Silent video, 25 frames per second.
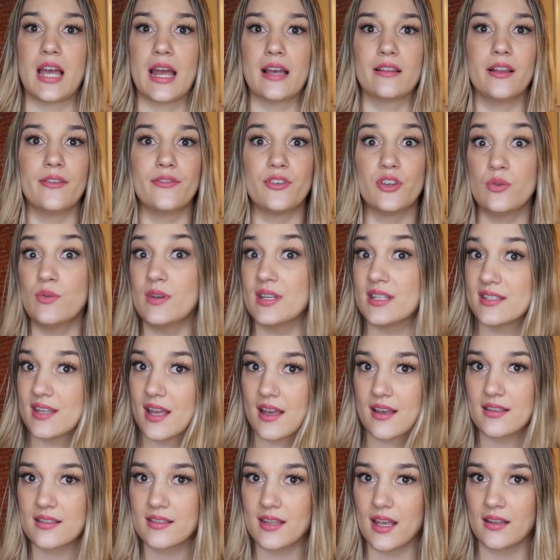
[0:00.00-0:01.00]
I love
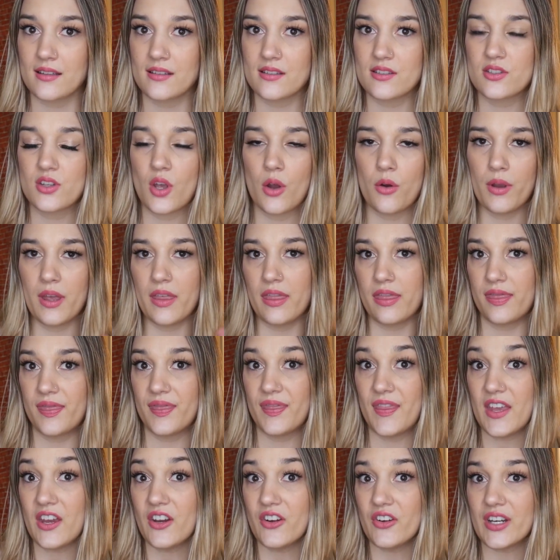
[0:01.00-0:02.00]
unisex scents. So in
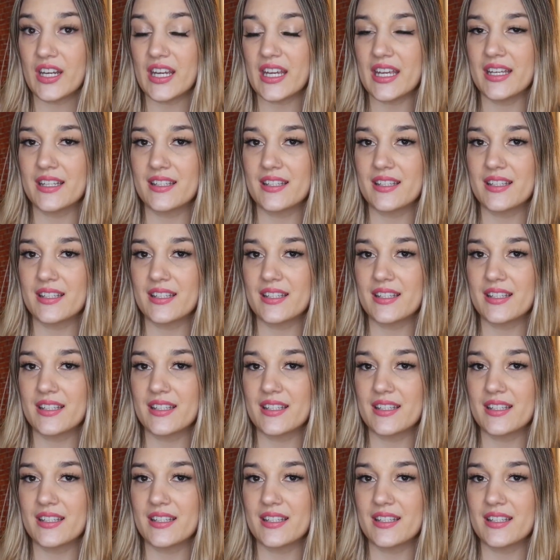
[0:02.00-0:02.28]
theory,